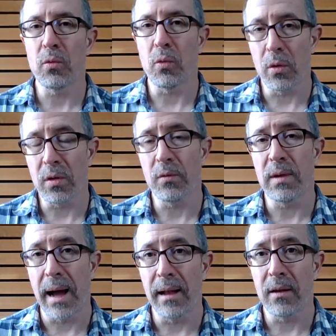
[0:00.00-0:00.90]
worth of
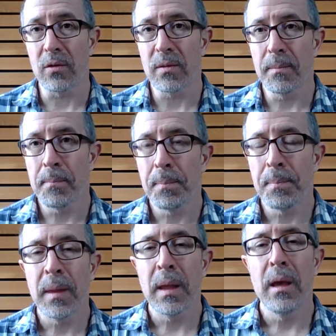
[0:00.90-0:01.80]
dollars.
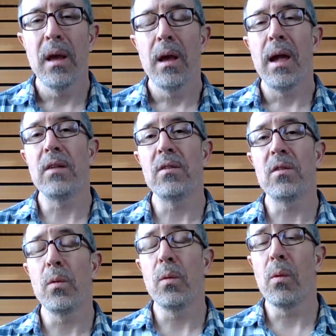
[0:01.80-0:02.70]
And
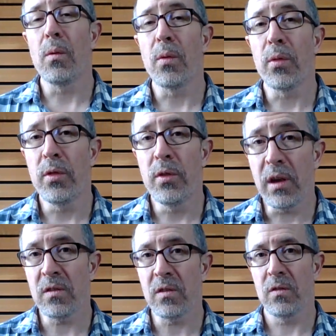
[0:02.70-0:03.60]
so
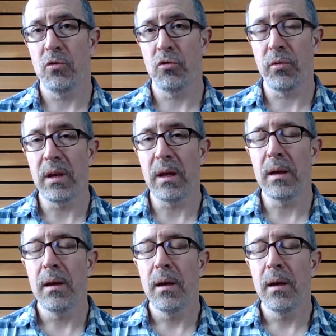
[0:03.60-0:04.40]
this treaty